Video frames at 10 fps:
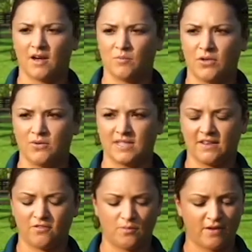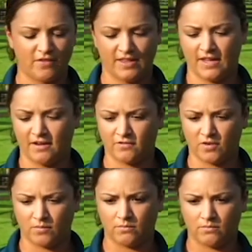We use it from everything
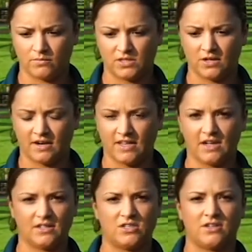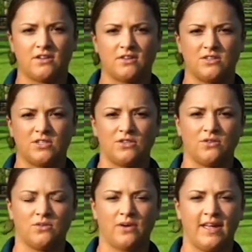from starting youngsters
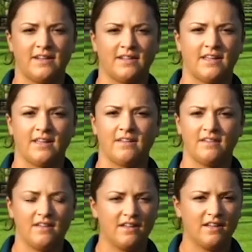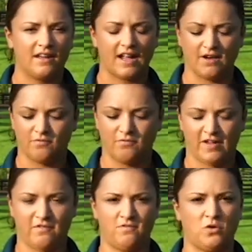to handling kind of
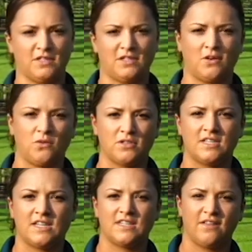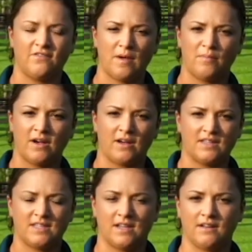fit 4-star horses in the vet
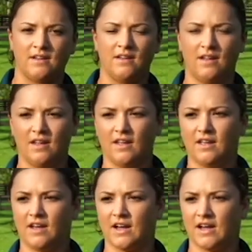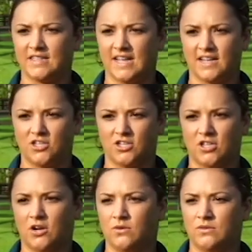box and take it to
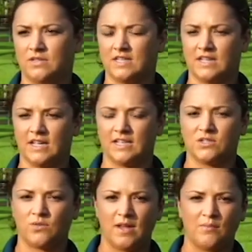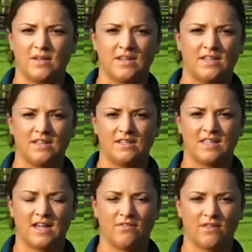shows. It's great because
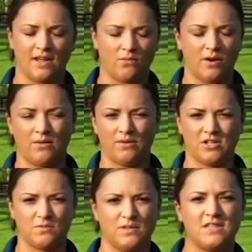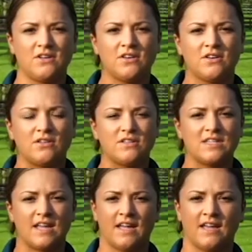they have like a wide range of materials,
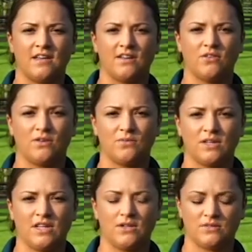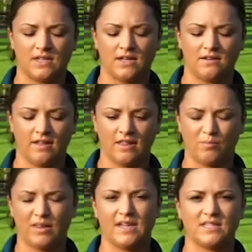and you can really use it in
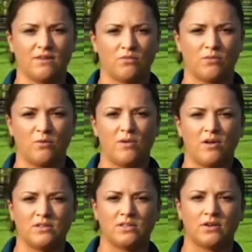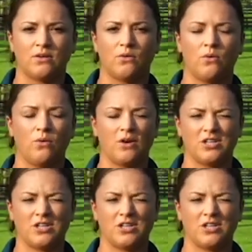place of a rope halter or a